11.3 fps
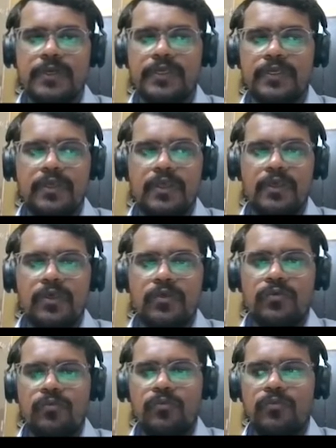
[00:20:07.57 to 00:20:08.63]
Okay,
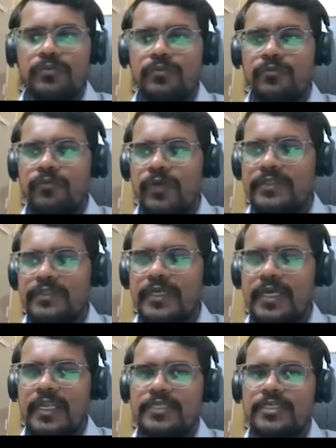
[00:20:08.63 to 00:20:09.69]
so what is a
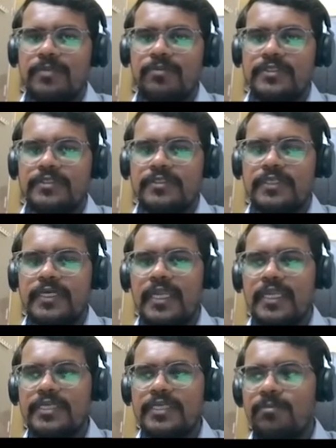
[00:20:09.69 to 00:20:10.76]
collection plus? See,
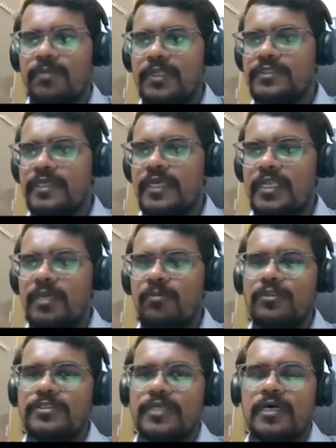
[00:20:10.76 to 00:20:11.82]
collection plus
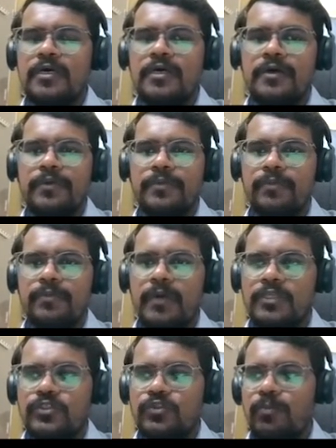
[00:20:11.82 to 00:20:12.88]
enables
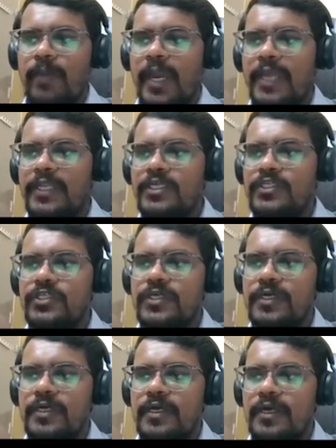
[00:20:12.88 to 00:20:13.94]
us to manage
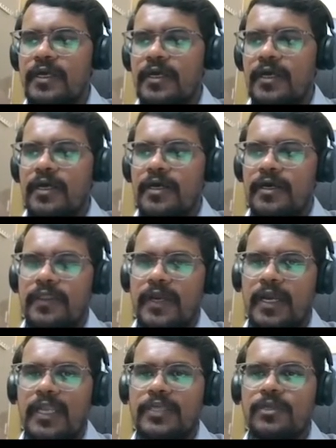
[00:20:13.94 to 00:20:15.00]
the
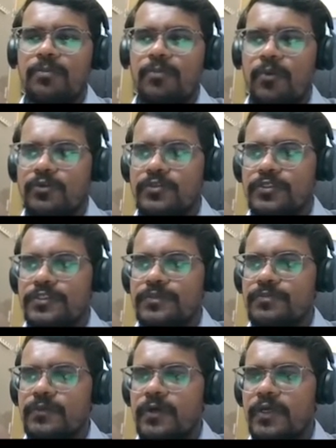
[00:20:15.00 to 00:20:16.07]
collection
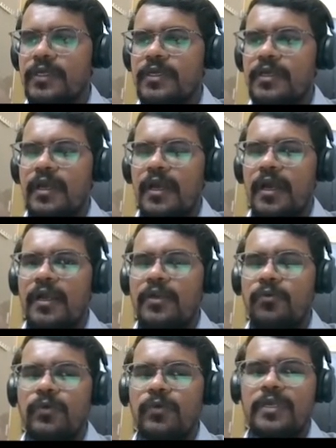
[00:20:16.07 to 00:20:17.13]
process. Okay,
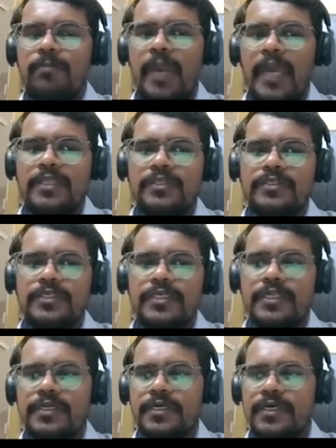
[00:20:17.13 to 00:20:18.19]
and we can manage here.